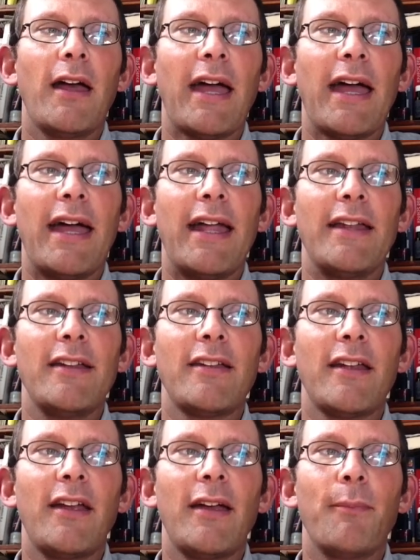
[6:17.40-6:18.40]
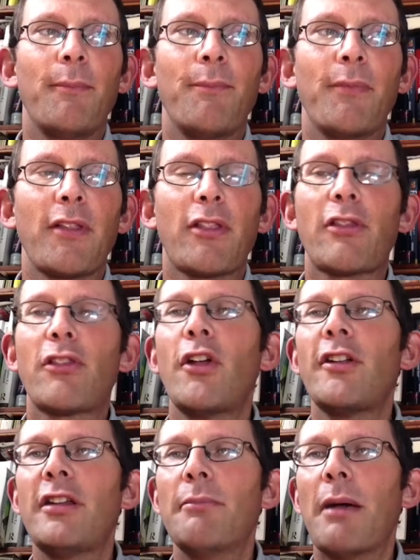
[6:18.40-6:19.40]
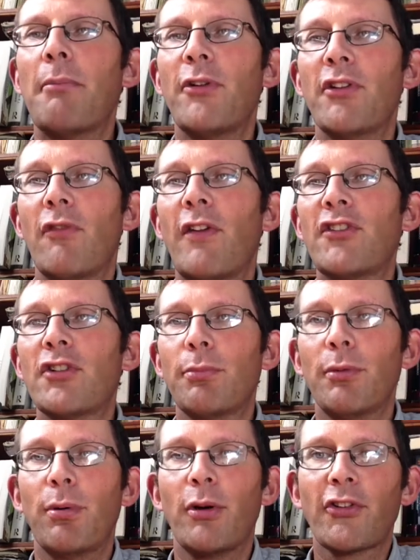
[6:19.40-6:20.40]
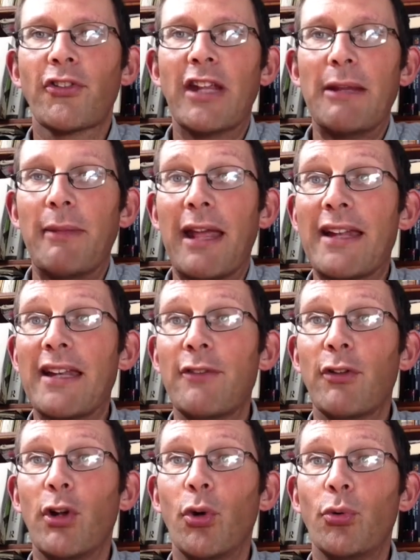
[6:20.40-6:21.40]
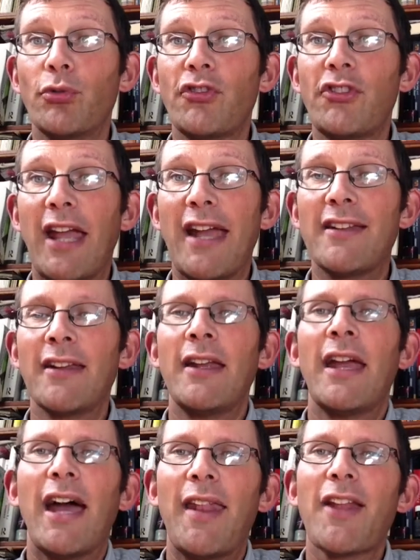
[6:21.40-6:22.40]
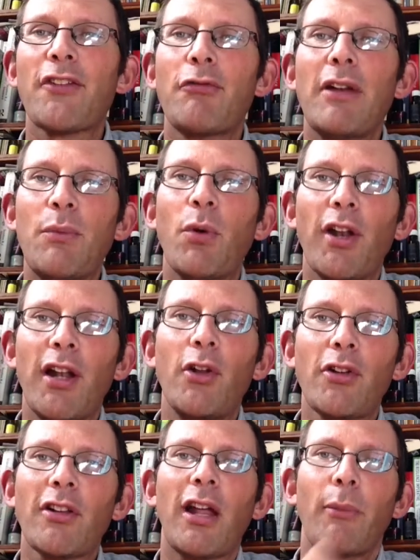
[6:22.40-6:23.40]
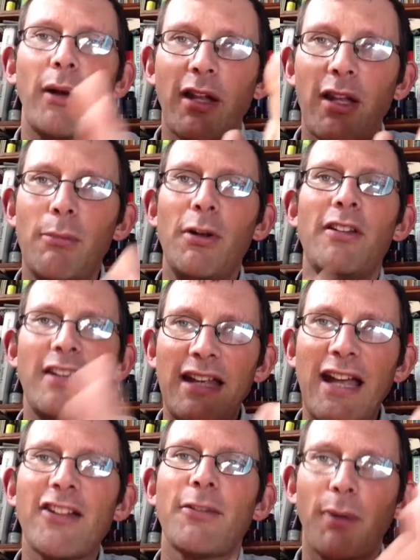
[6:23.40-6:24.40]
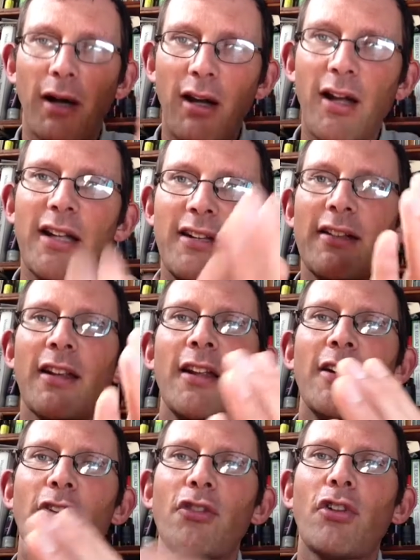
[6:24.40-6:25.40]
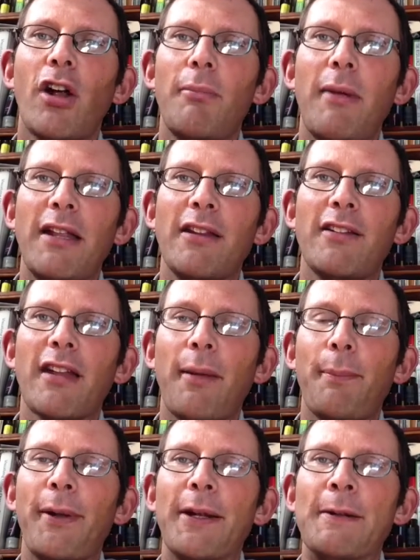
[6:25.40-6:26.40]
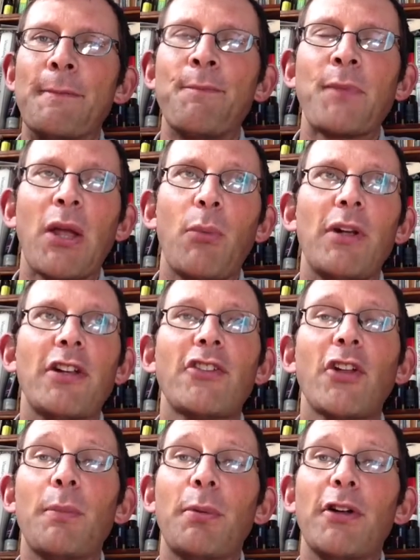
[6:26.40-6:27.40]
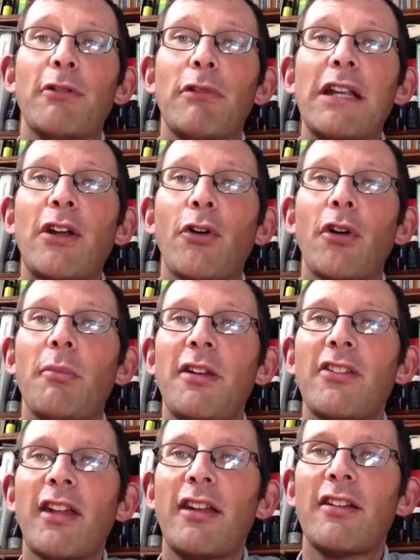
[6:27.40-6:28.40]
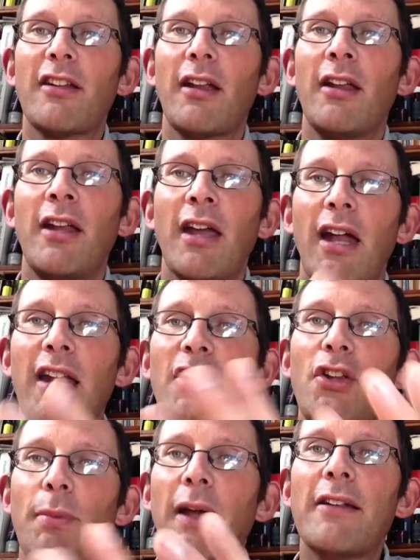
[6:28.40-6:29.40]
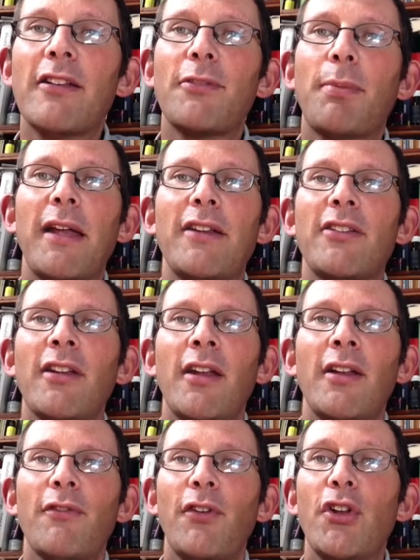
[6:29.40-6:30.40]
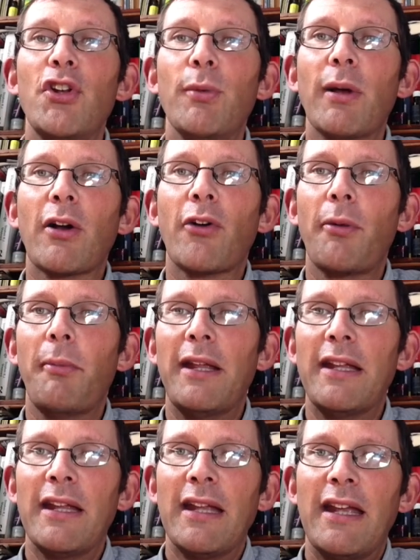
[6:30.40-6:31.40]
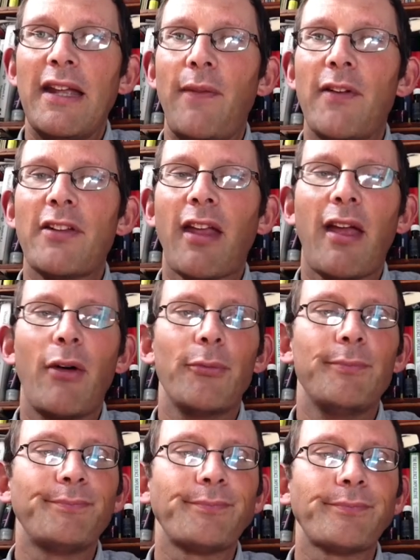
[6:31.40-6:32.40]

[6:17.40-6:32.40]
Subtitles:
and 30 members of a vegetable box scheme they hadn't even launched yet. And that's really what it looks like when a community gets behind to try and make this happen. We just opened a Reconomy Centre, an incubator space for the new economy in the town.